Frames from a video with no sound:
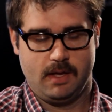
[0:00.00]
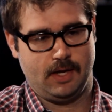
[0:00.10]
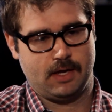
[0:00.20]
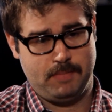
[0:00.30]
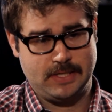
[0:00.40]

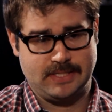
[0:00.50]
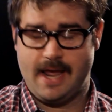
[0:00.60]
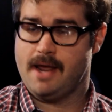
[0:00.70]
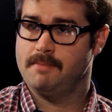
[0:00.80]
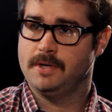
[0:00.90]
That can be
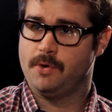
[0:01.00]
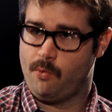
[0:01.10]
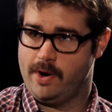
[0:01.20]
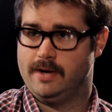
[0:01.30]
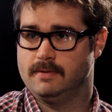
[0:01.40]
tamed
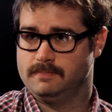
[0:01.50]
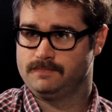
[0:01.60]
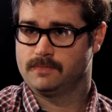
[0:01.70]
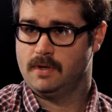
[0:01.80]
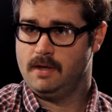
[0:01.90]
and ridden
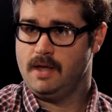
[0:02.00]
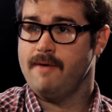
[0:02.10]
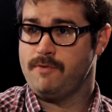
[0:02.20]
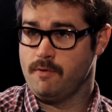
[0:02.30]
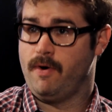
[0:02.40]

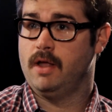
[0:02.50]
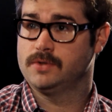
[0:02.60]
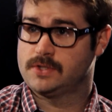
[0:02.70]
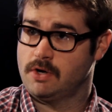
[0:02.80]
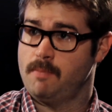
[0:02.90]
right. if you
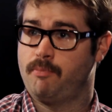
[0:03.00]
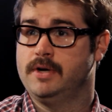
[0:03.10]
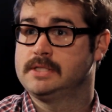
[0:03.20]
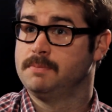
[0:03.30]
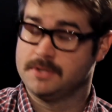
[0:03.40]
follow certain
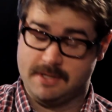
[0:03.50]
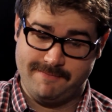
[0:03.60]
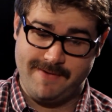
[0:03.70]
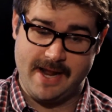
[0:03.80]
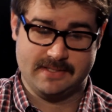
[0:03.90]
principles and
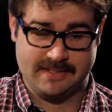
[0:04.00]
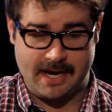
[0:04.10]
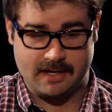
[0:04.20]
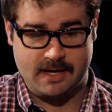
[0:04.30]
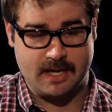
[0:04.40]
advanced
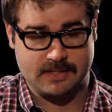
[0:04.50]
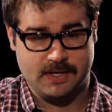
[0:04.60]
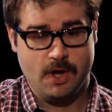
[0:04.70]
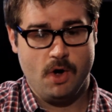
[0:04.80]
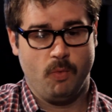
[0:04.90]

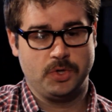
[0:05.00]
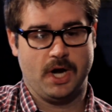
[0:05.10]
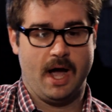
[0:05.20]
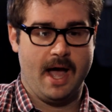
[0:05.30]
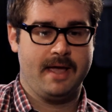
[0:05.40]
techniques
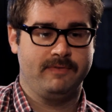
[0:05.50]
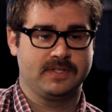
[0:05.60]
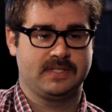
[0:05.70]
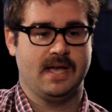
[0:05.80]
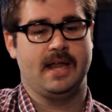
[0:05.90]
which I have
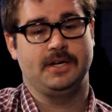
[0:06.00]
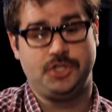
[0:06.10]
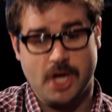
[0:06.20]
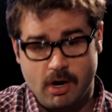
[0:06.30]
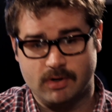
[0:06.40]

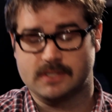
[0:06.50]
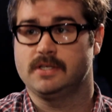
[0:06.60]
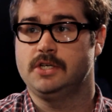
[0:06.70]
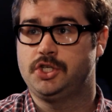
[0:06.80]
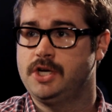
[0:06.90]
decided
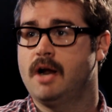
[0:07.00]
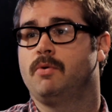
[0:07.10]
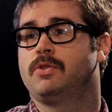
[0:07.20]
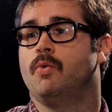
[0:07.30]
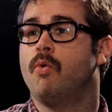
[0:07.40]
generously to share with the